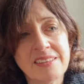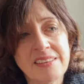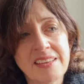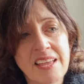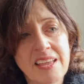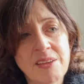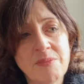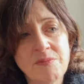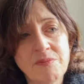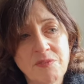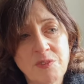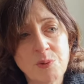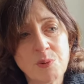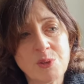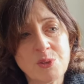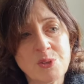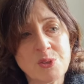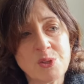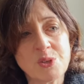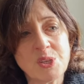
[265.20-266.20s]

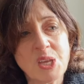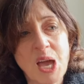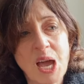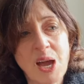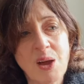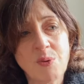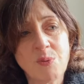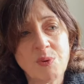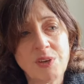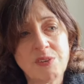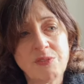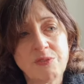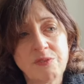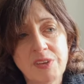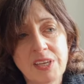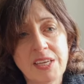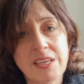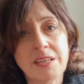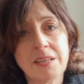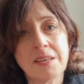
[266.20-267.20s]
influences how we
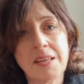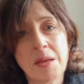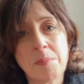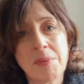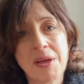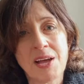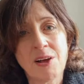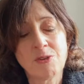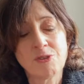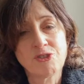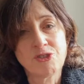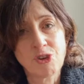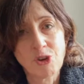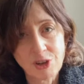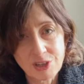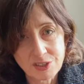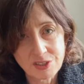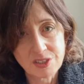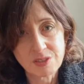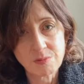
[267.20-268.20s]
feel about
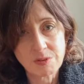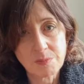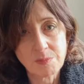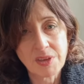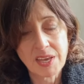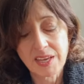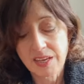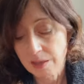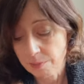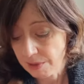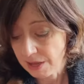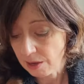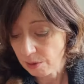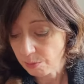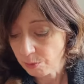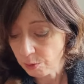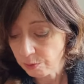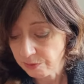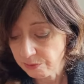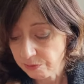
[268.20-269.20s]
choices we make about
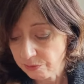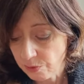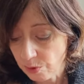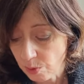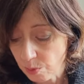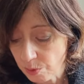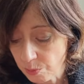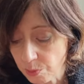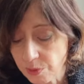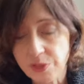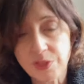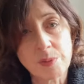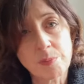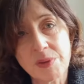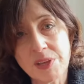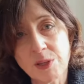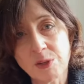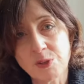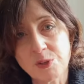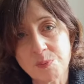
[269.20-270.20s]
moving forward with the
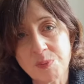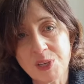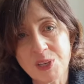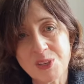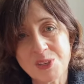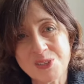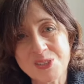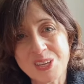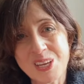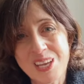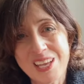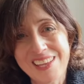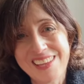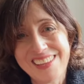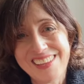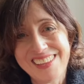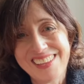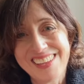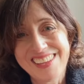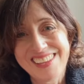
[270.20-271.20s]
build, because
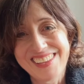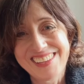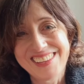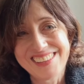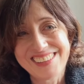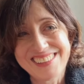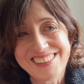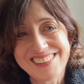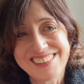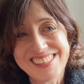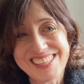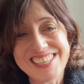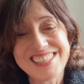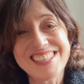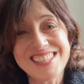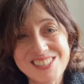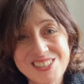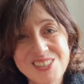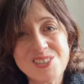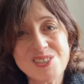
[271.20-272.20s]
it
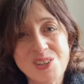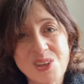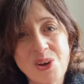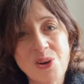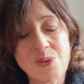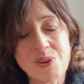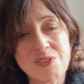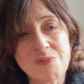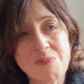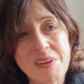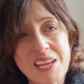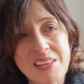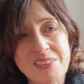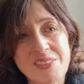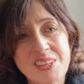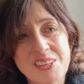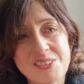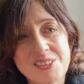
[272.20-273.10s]
is as though we've made this